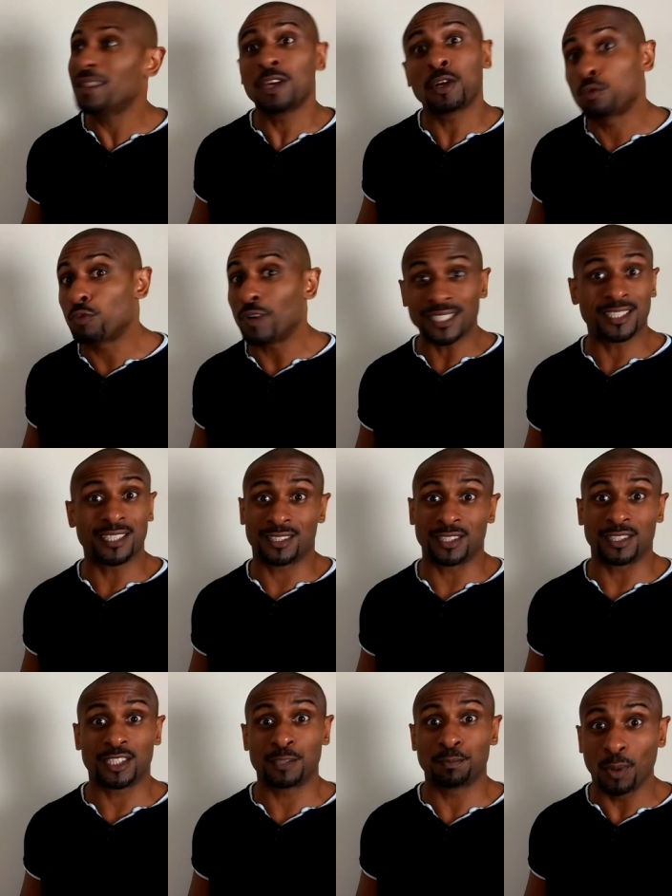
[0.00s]
or be the
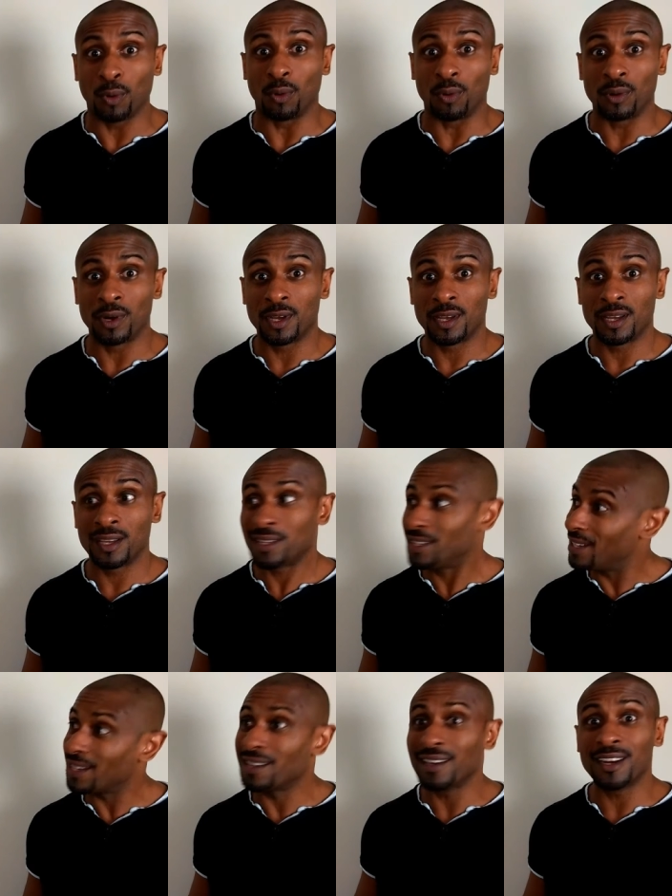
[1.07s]
greatest at sport.
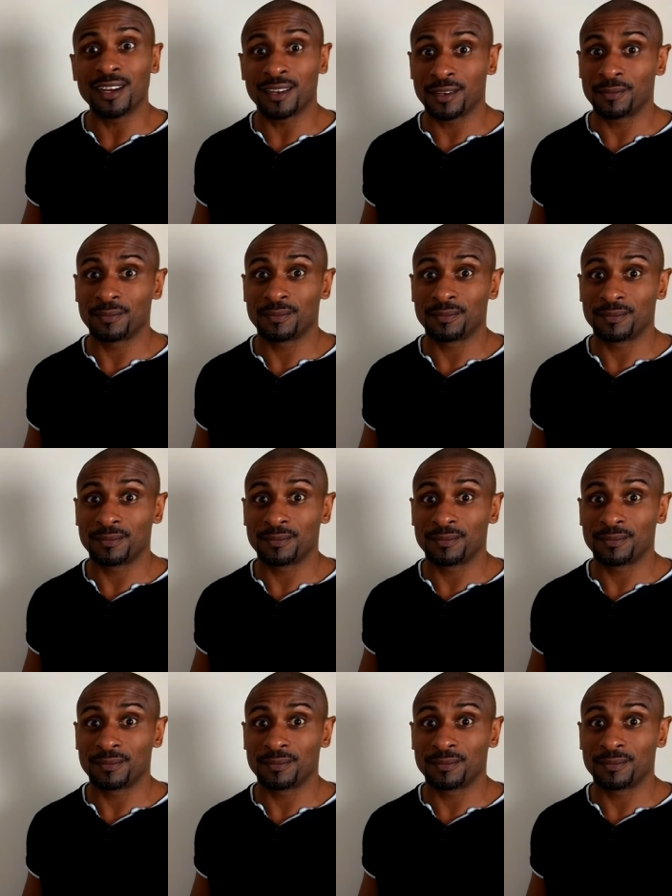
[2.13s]
You're gonna